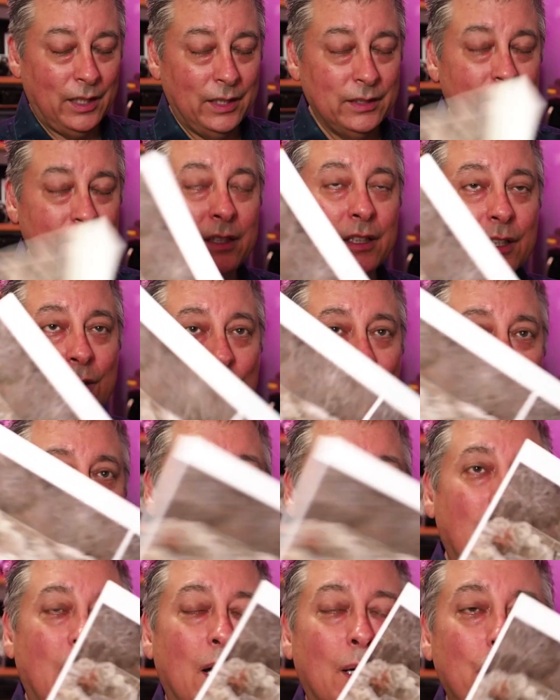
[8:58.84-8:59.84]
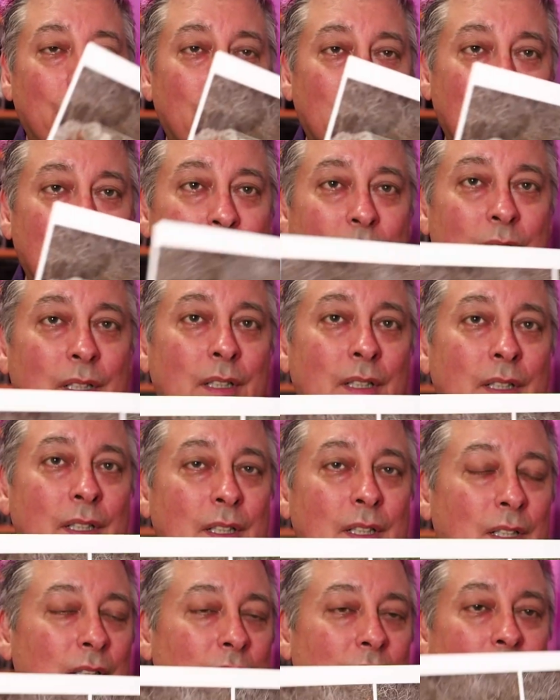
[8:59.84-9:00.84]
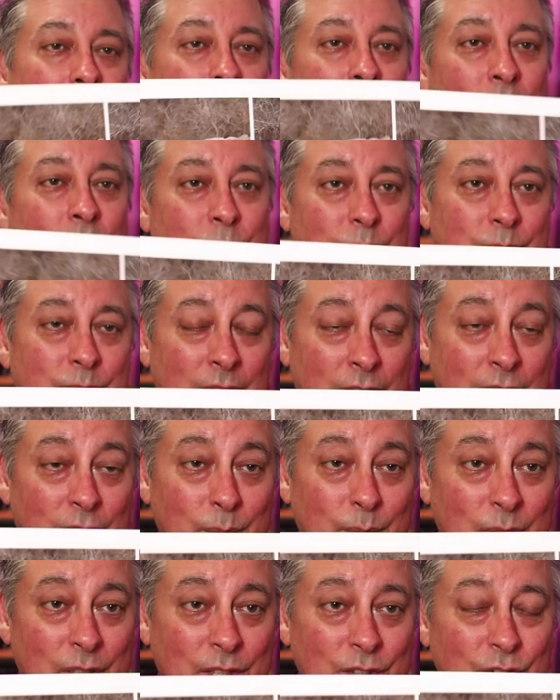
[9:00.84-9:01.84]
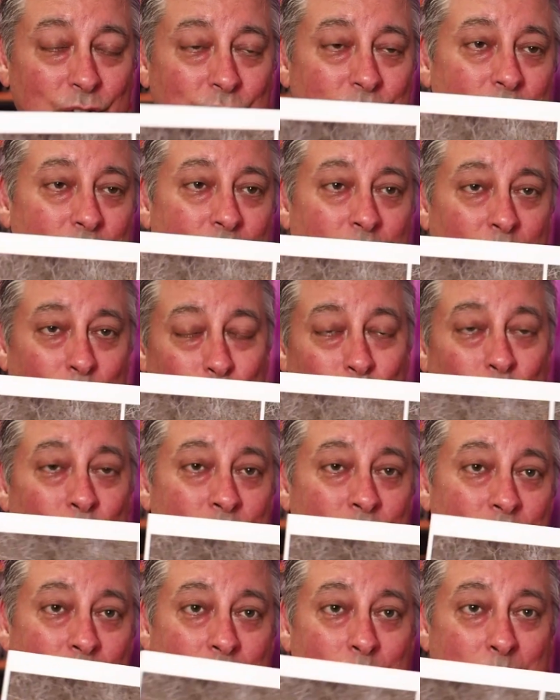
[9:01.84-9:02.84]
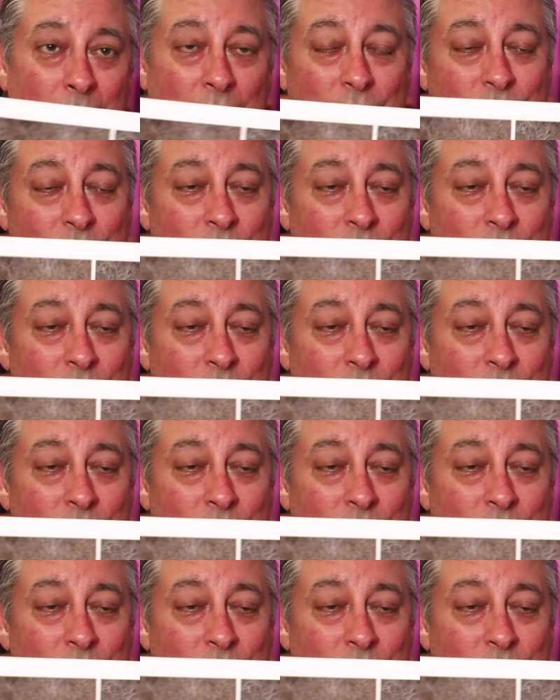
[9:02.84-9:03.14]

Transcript: I did a crop of the image and printed them